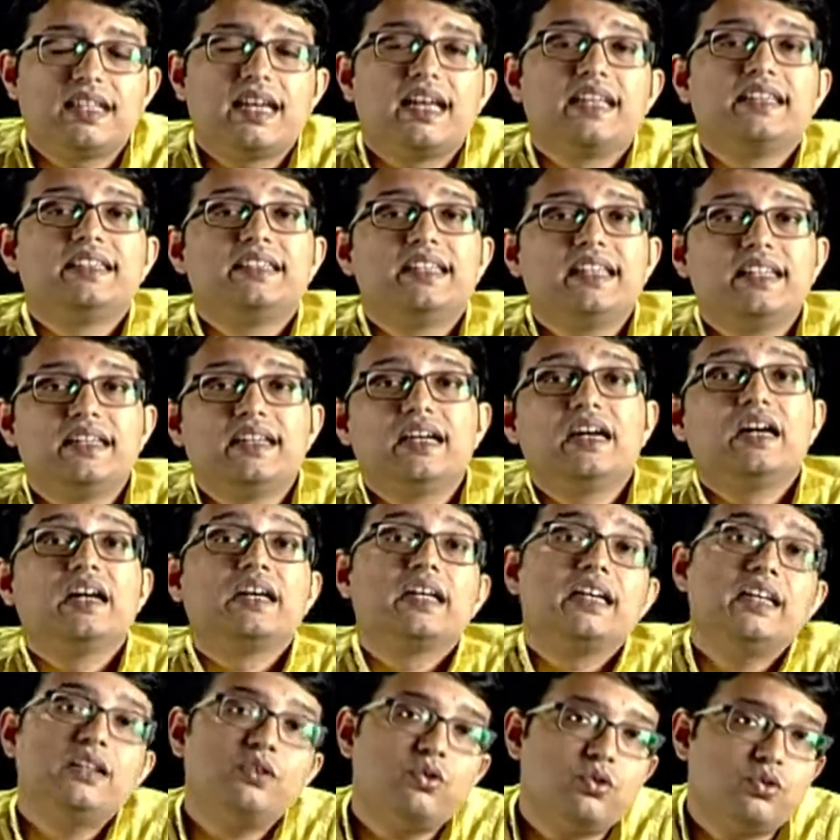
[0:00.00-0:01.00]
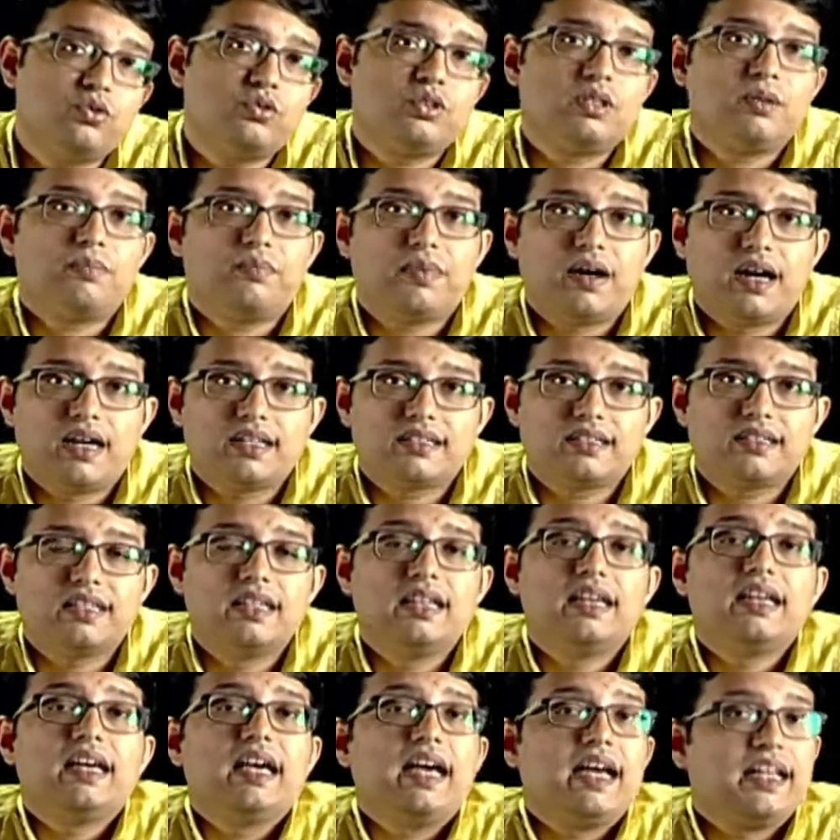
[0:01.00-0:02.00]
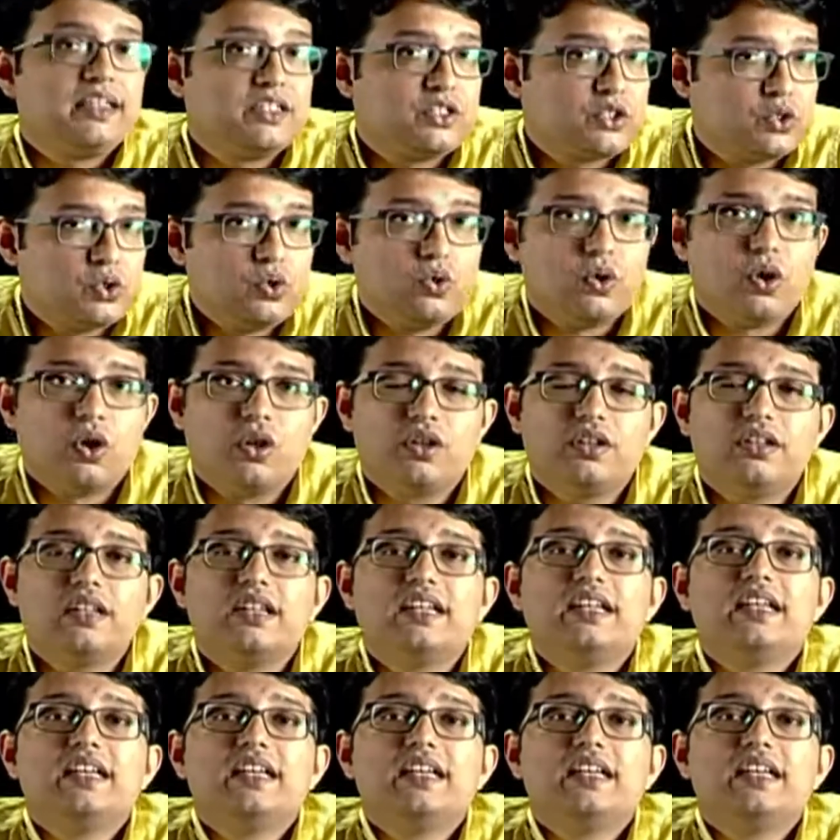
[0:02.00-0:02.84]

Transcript: and then again go to the past, and so on.